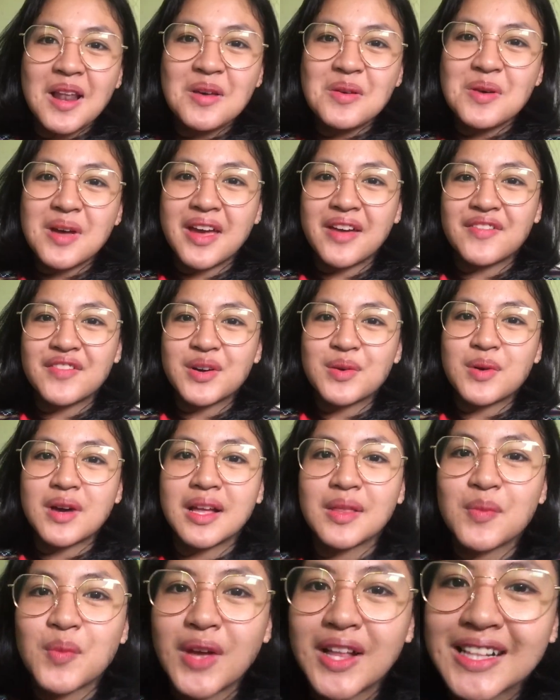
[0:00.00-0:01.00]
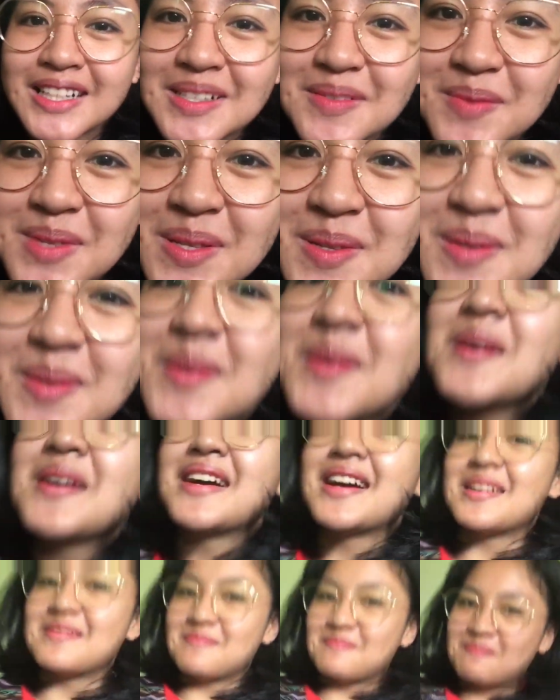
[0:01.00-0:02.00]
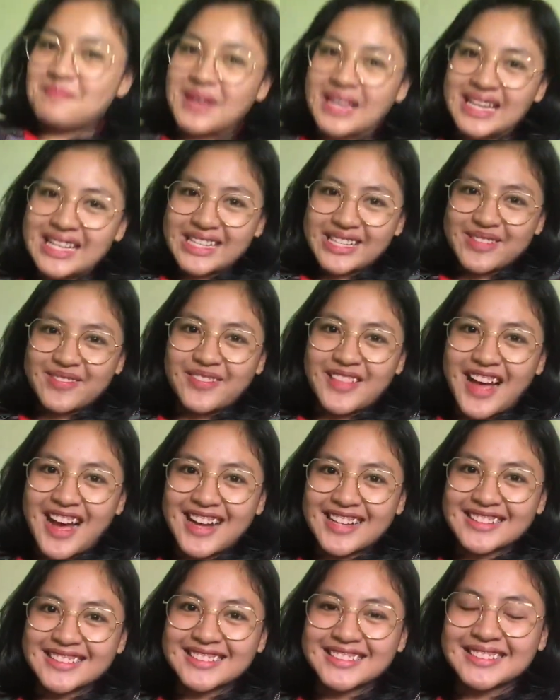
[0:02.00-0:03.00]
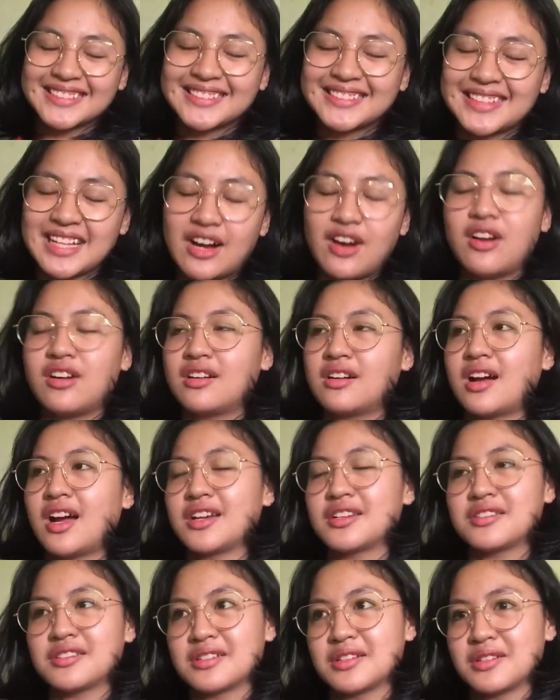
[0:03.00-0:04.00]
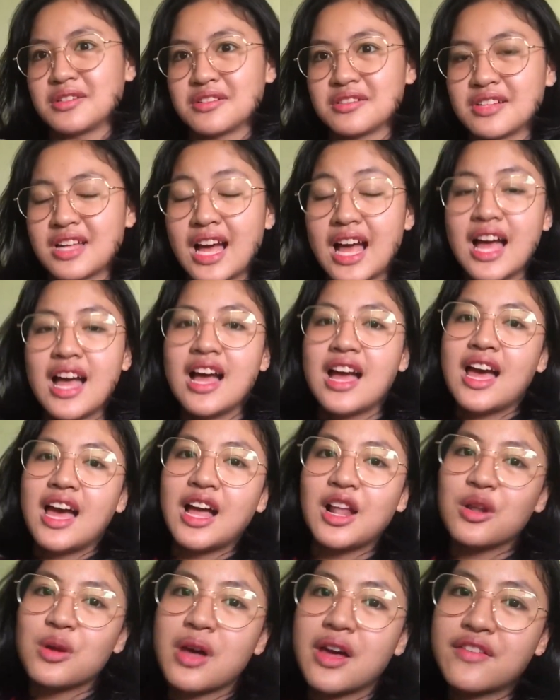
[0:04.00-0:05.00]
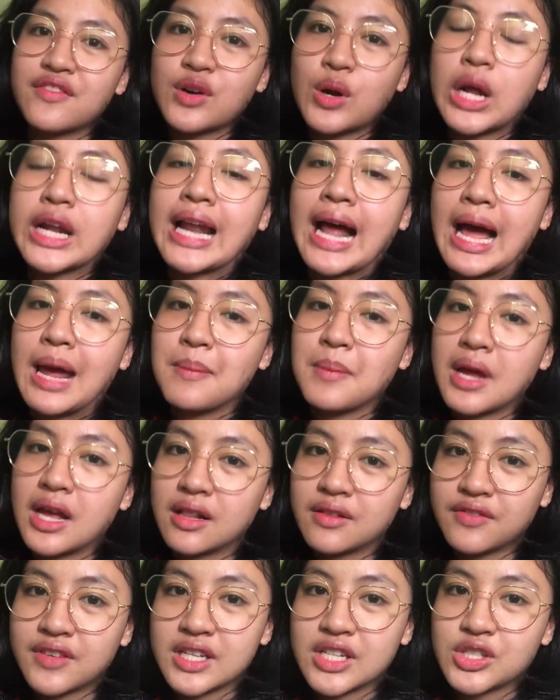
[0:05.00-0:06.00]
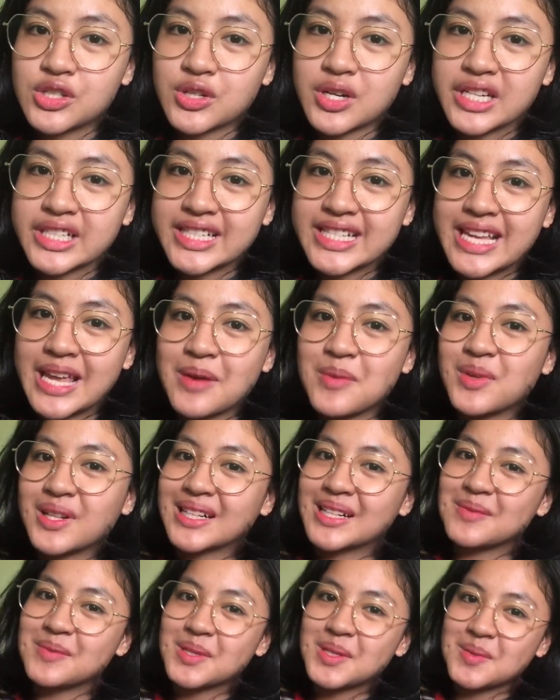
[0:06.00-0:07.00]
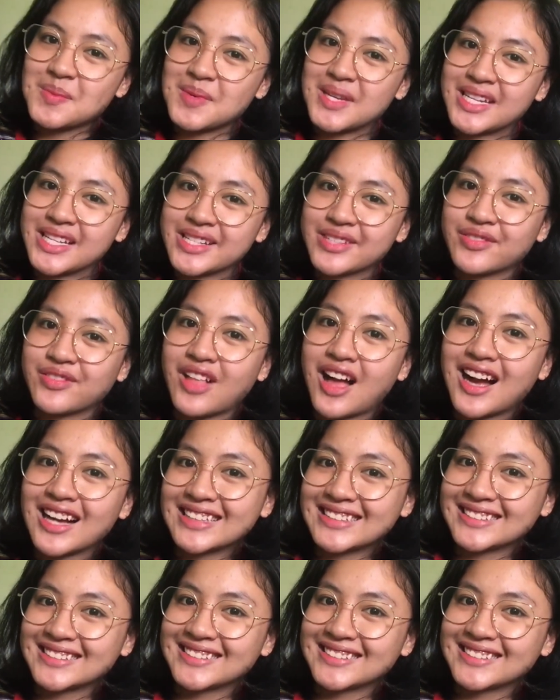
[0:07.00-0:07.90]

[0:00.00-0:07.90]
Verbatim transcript: Hello everyone, welcome to Beanie's Vlog. Oh, I shouldn't do it. Hello everyone, I'm Alvinie Tracy and welcome to Beanie's Vlog.